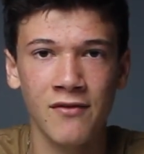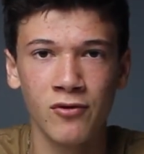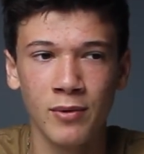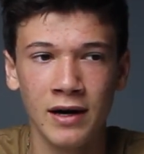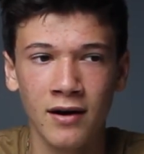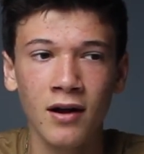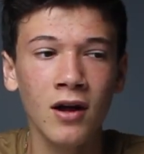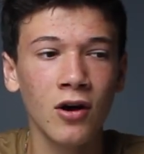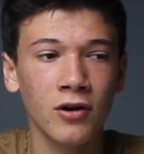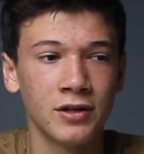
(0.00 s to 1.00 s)
everywhere
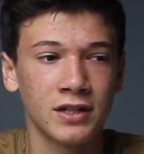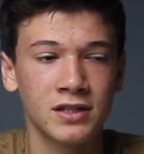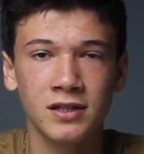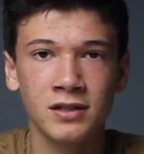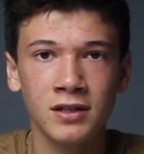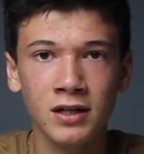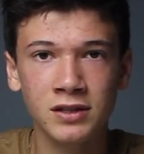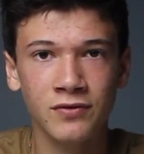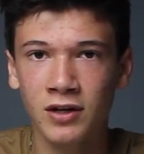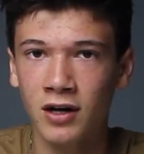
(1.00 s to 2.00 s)
or just tons
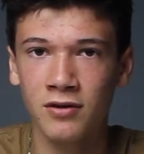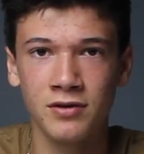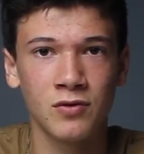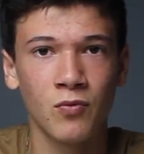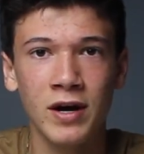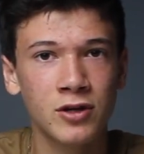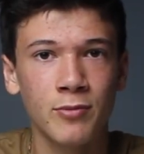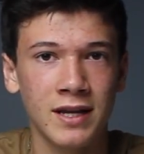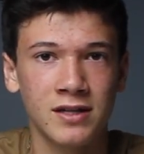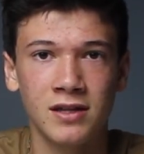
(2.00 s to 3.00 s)
of colors and way too
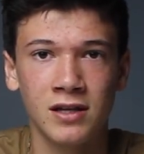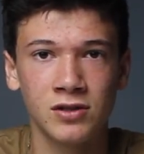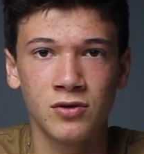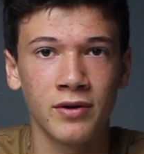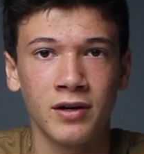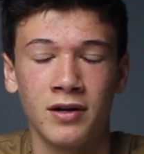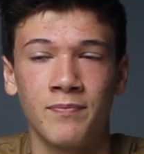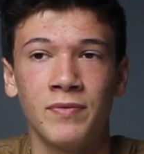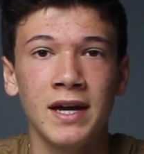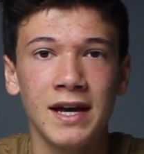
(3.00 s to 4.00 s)
many things going
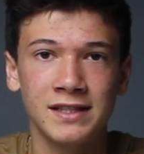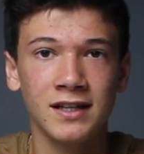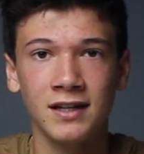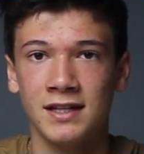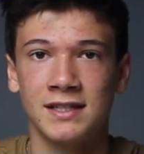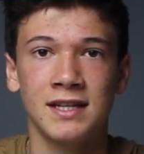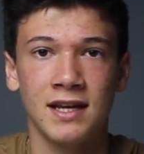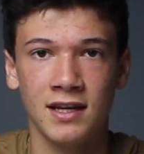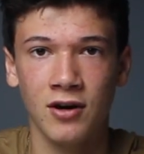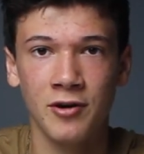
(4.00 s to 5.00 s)
on, it's not gonna
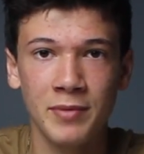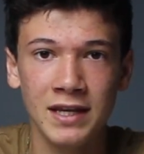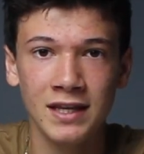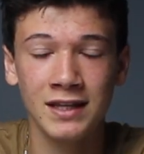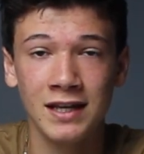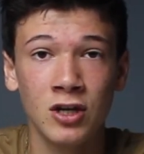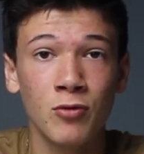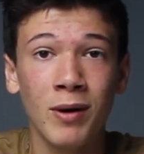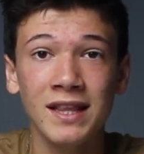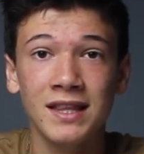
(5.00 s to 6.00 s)
stand out immediately, and you
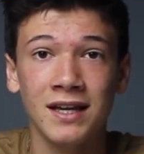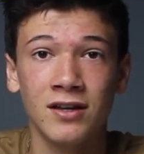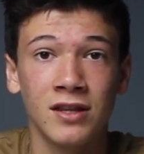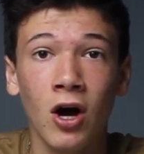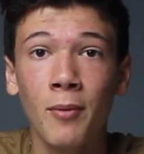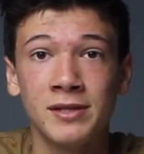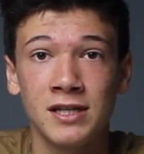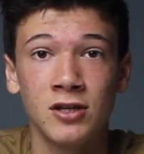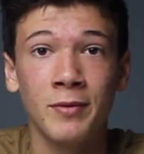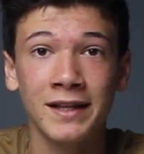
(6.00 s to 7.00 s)
might think the
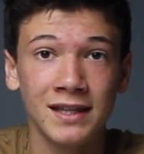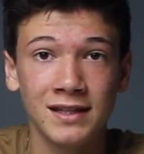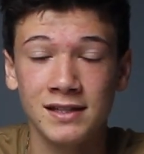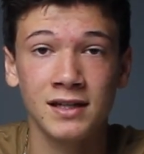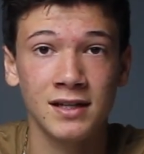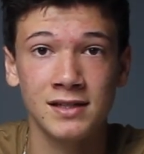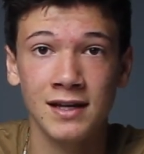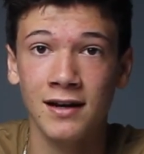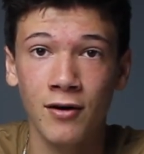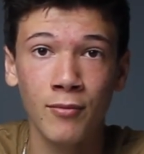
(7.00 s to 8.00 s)
opposite. You might think it's gonna
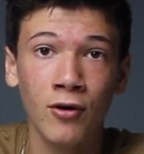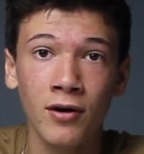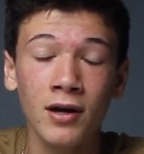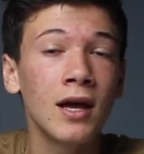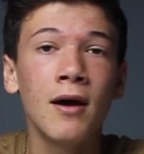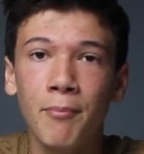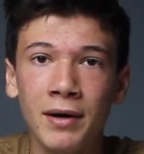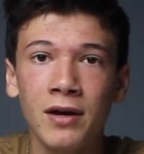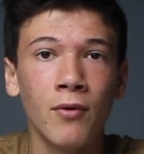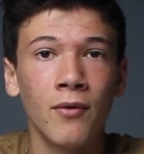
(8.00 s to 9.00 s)
stand out more, but
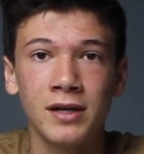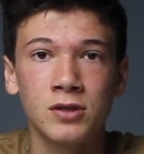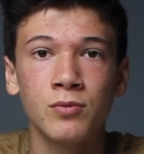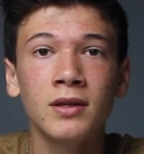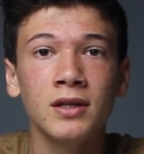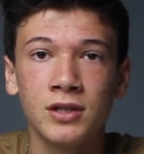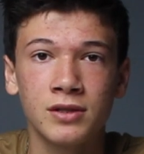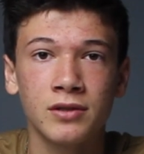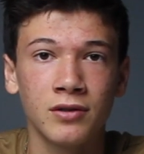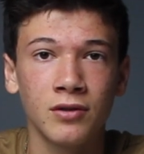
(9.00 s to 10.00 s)
it won't. It's really
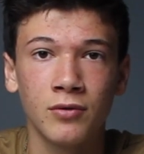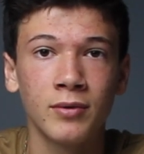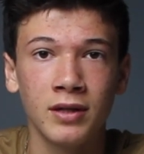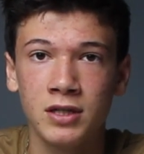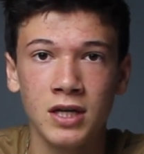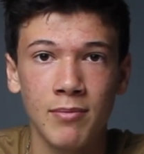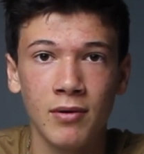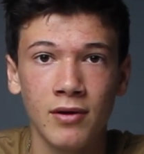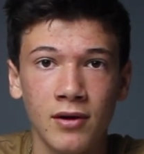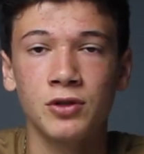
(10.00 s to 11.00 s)
just gonna look really cheap.
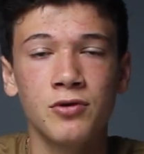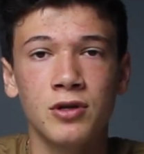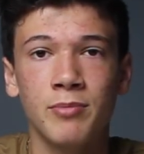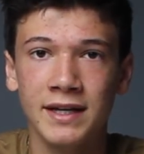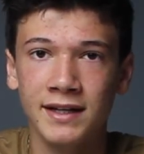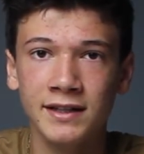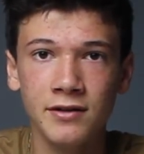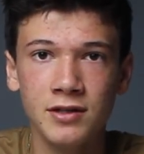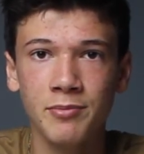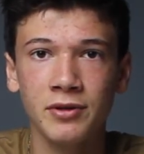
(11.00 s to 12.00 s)
So you should make a clear,
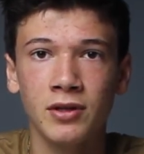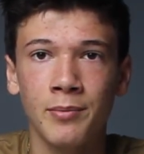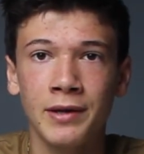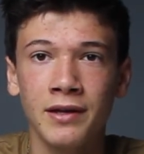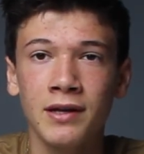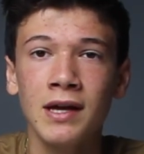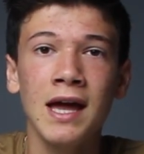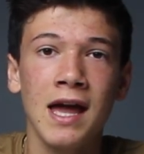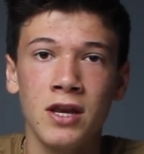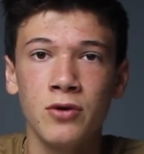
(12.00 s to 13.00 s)
simple thumbnail
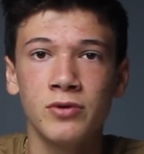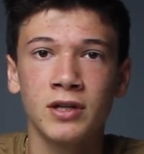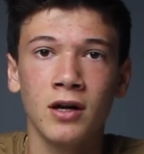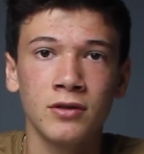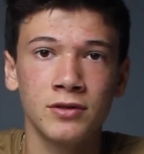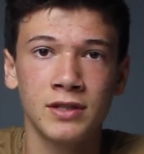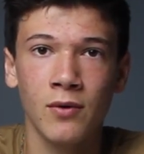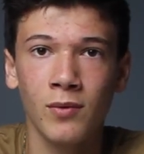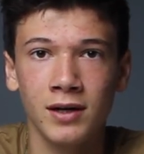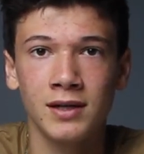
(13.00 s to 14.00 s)
and use colors that
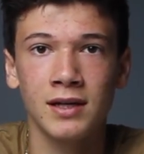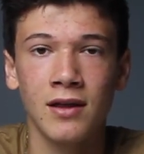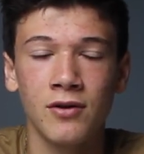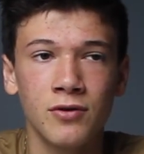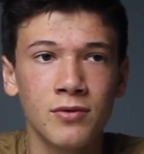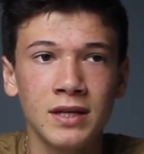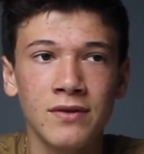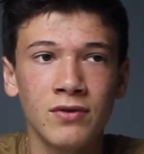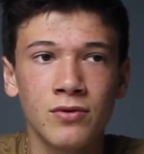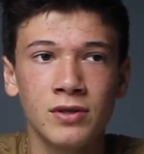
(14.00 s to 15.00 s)
work together. You can
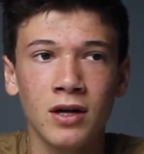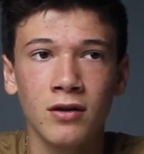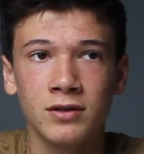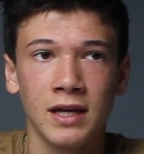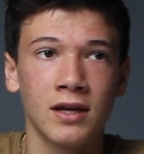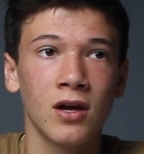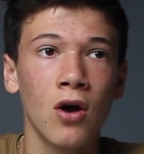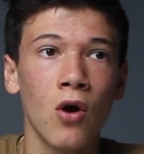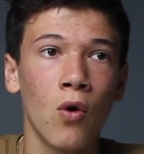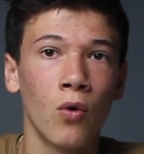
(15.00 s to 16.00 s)
even use colors like
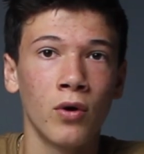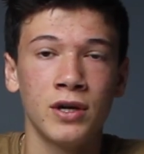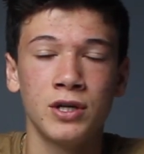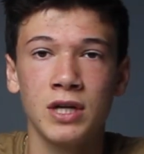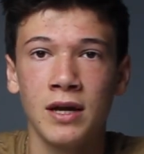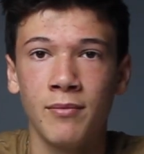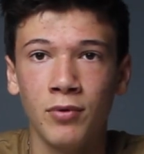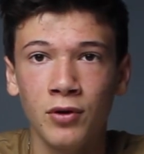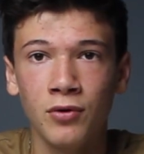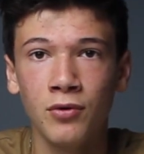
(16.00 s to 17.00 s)
orange and
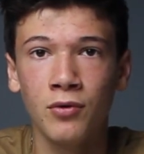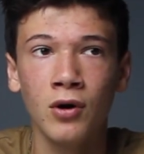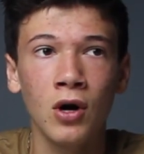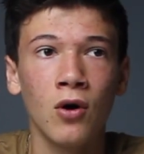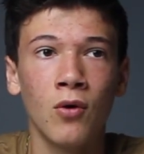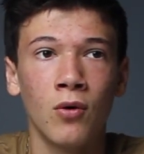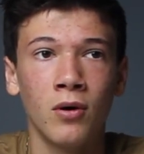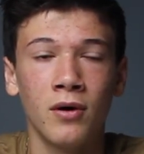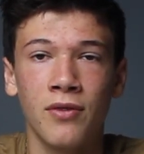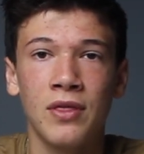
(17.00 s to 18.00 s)
blue
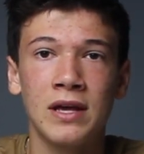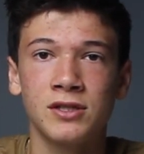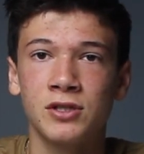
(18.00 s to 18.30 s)
or things.